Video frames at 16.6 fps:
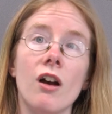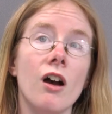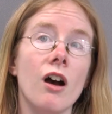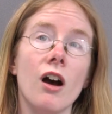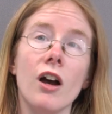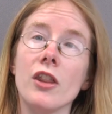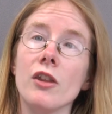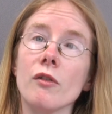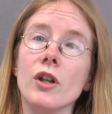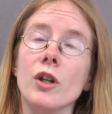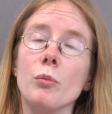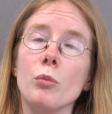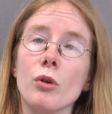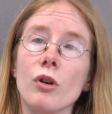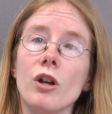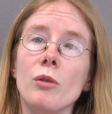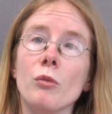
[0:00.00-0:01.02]
either in a
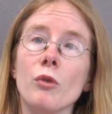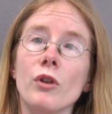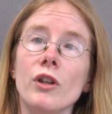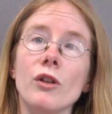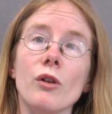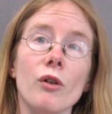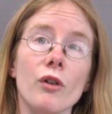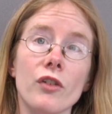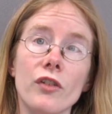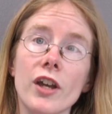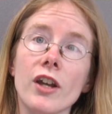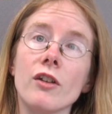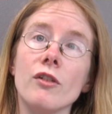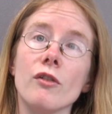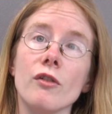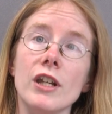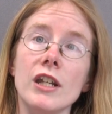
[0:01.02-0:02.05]
primary or a
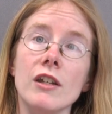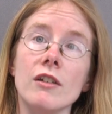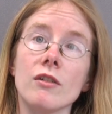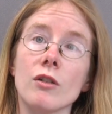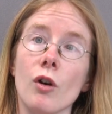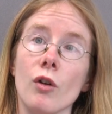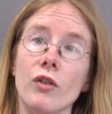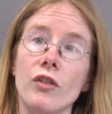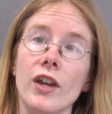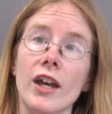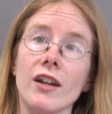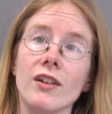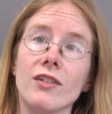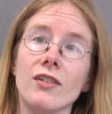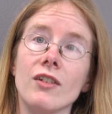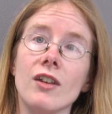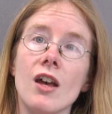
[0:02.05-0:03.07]
secondary
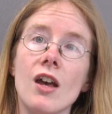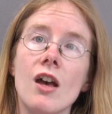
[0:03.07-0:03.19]
context,